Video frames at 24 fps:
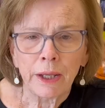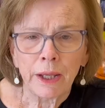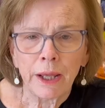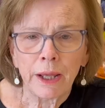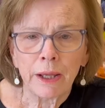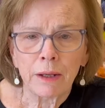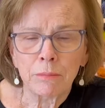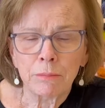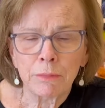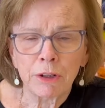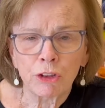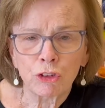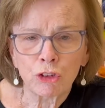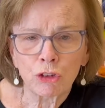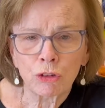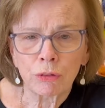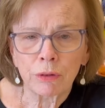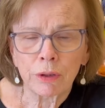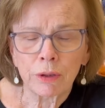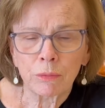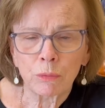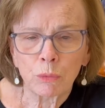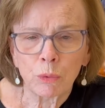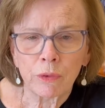and measure
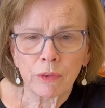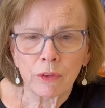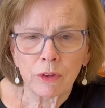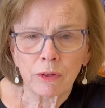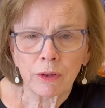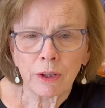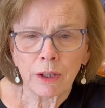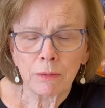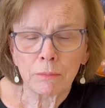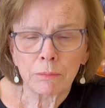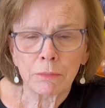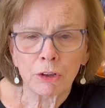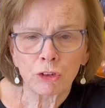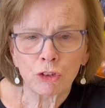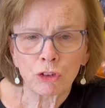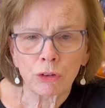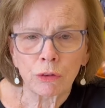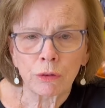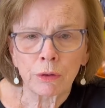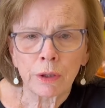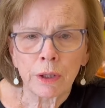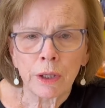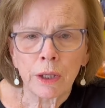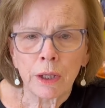it with a tape measure.
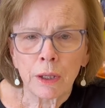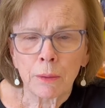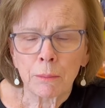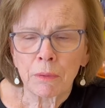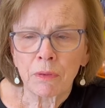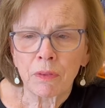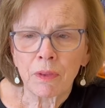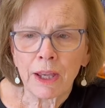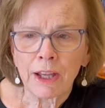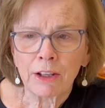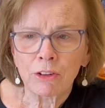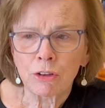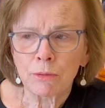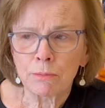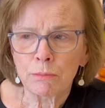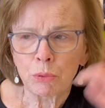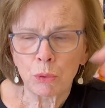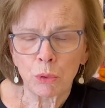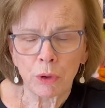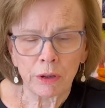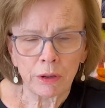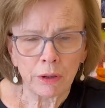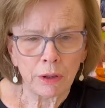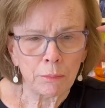But that's
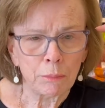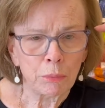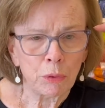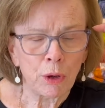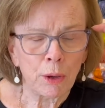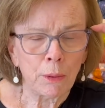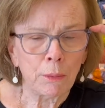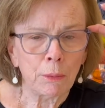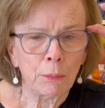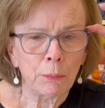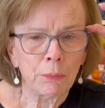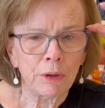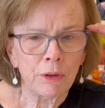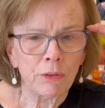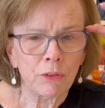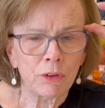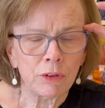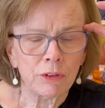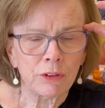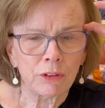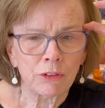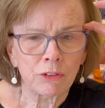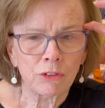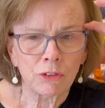important, and probably the
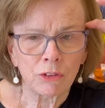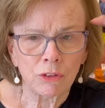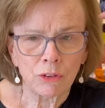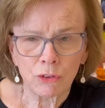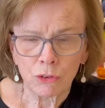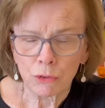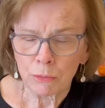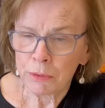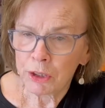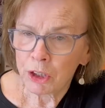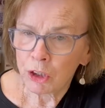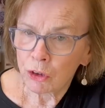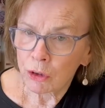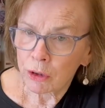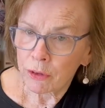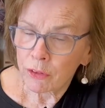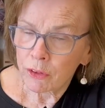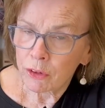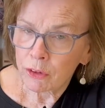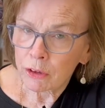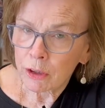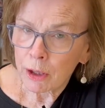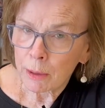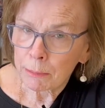distance from here to
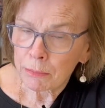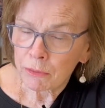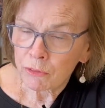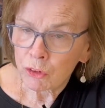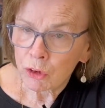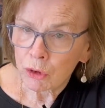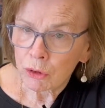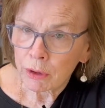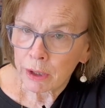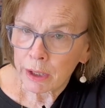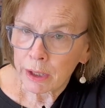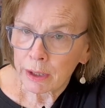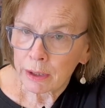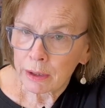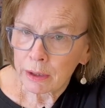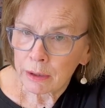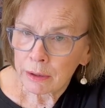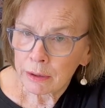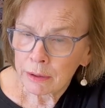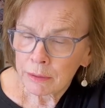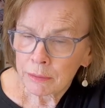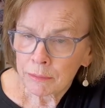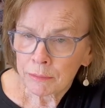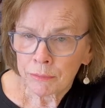the top of your head
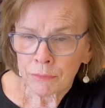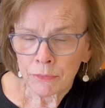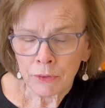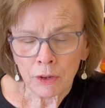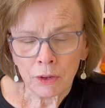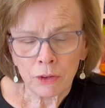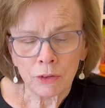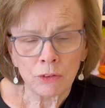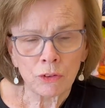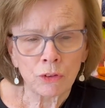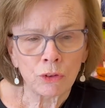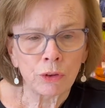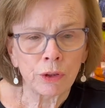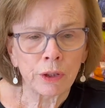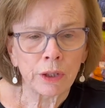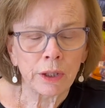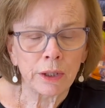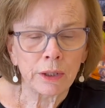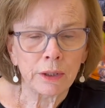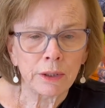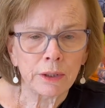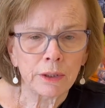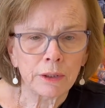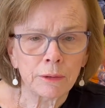is a good
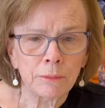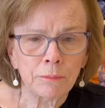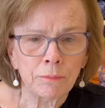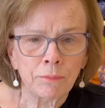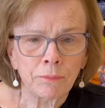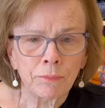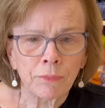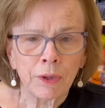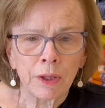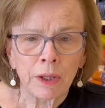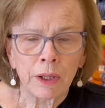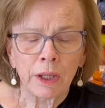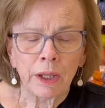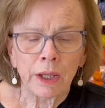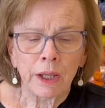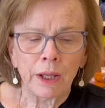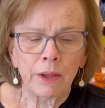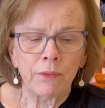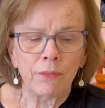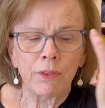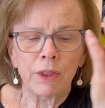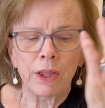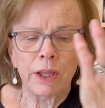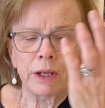idea.
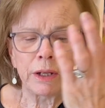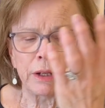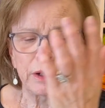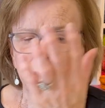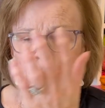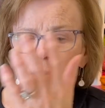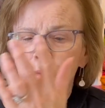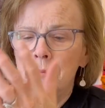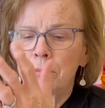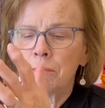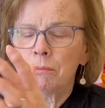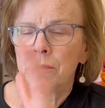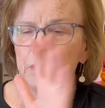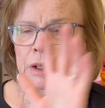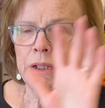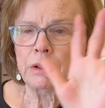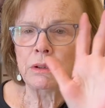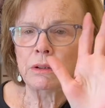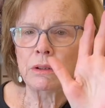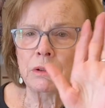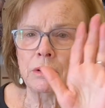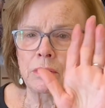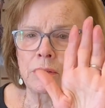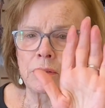And then
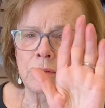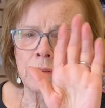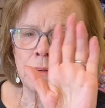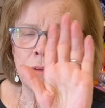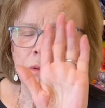mittens,